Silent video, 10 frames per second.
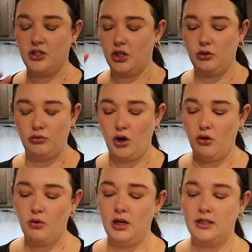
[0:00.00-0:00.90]
just so you
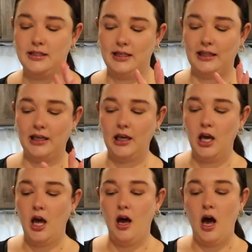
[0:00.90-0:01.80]
know instantly.
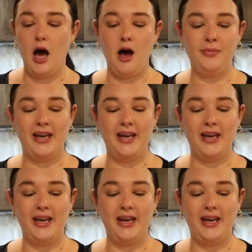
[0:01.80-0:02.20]
Um,